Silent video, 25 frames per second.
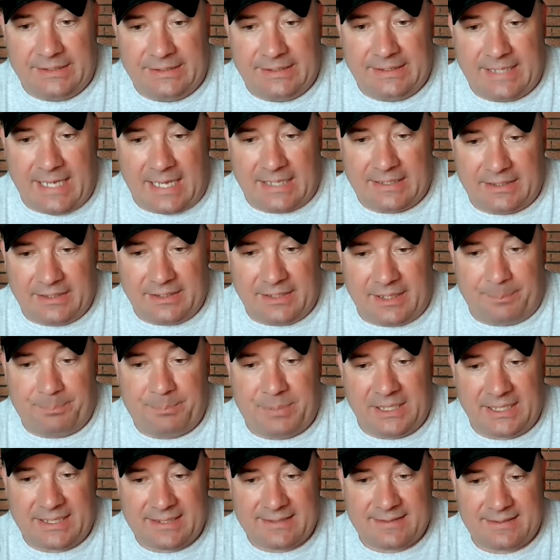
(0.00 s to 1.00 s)
that the
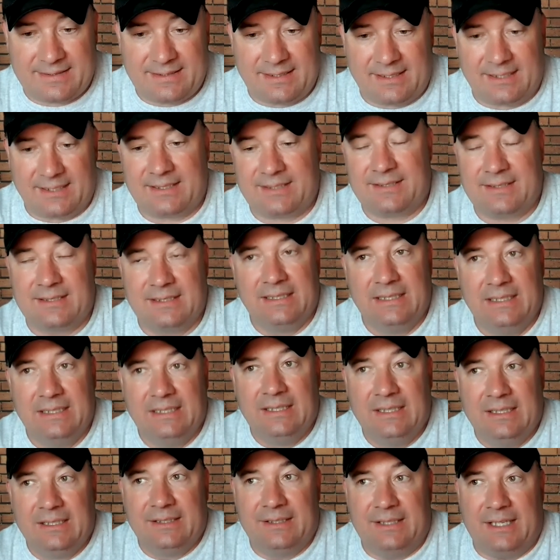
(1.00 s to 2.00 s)
pick six
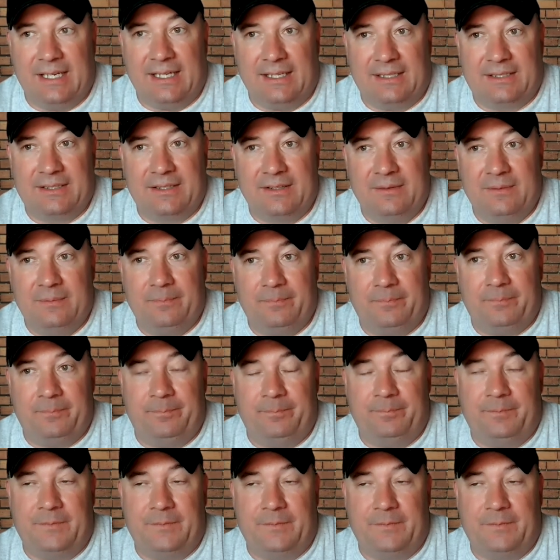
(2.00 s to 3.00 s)
that
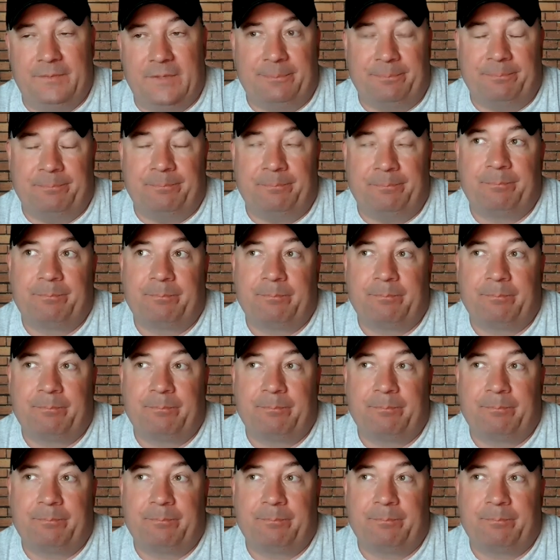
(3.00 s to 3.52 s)
the